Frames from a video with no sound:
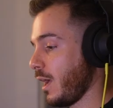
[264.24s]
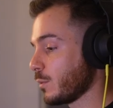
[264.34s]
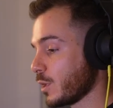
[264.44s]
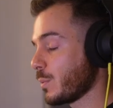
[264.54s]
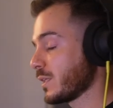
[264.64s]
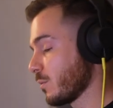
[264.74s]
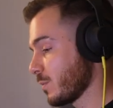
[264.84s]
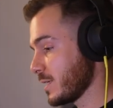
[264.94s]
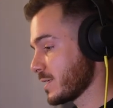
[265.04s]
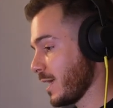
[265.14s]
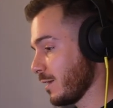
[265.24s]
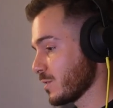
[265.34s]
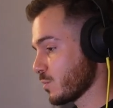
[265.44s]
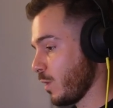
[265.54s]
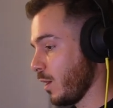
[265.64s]
I'm going to bring the release down
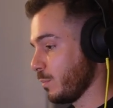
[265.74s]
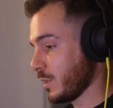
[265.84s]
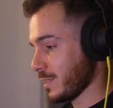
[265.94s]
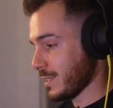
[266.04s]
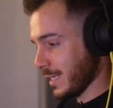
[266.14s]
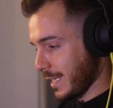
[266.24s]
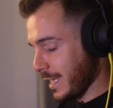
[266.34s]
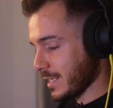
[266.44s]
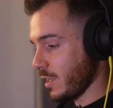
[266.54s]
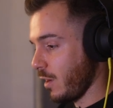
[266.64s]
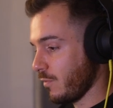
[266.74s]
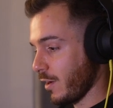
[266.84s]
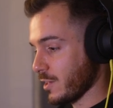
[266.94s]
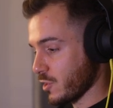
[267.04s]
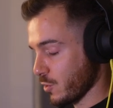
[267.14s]
as well because the kicks are
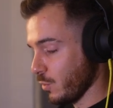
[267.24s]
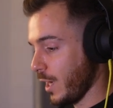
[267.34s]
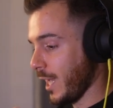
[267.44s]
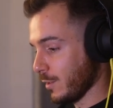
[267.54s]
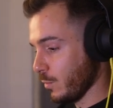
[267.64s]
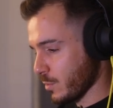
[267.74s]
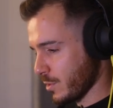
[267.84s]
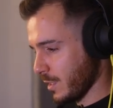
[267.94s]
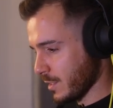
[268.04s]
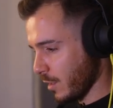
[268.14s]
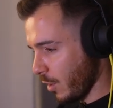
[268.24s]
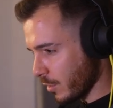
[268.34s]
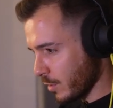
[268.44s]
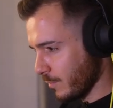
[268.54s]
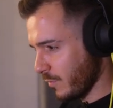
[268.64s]
very short and also there's a lot
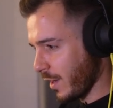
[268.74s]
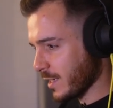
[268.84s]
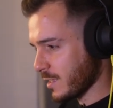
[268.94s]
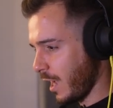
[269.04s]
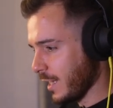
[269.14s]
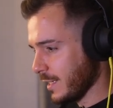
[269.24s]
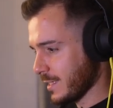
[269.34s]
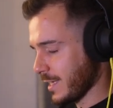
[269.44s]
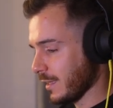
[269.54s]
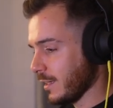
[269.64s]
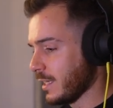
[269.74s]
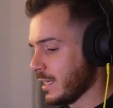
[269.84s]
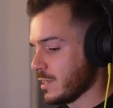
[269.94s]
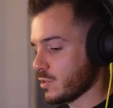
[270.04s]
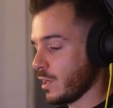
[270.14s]
of them very tightly together.
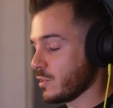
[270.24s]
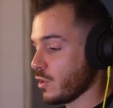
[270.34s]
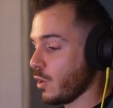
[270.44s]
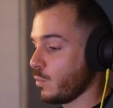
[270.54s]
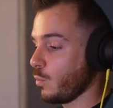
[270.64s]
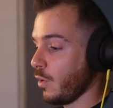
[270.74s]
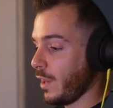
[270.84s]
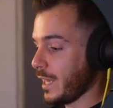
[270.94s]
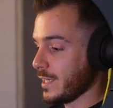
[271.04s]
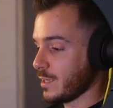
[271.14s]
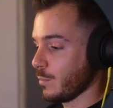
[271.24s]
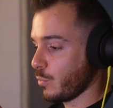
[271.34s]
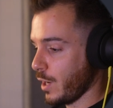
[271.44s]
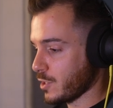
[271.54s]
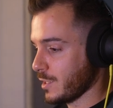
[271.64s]
So I don't want any
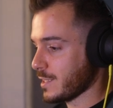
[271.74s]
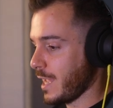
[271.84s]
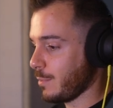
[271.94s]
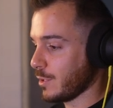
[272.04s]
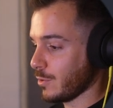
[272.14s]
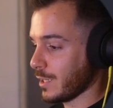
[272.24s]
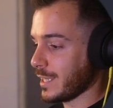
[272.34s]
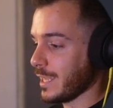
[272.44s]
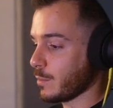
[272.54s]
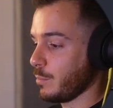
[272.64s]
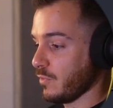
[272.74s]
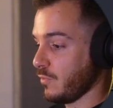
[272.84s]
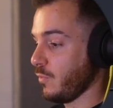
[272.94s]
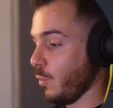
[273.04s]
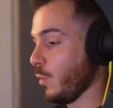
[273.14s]
compression that's happening on a kick
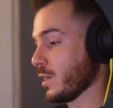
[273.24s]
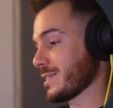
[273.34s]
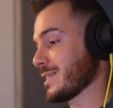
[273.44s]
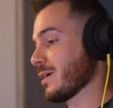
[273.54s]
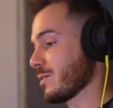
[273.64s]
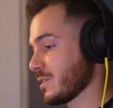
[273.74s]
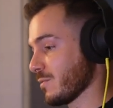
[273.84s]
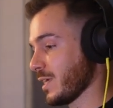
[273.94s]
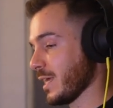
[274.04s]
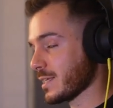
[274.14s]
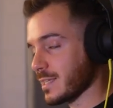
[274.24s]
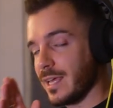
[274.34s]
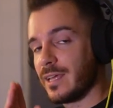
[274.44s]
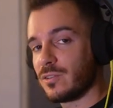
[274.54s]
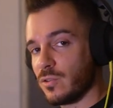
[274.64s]
before a series of kicks
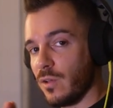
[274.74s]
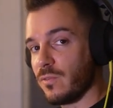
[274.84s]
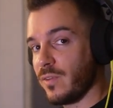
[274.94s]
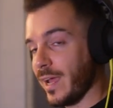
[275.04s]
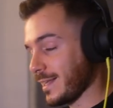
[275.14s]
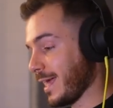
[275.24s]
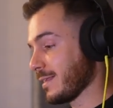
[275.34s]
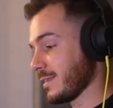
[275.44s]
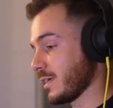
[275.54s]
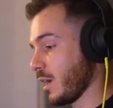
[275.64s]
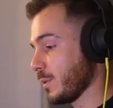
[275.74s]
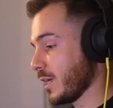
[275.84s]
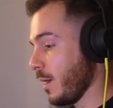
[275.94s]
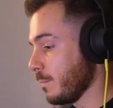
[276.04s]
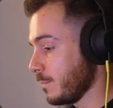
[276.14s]
to affect anything coming
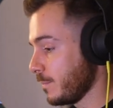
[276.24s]
up.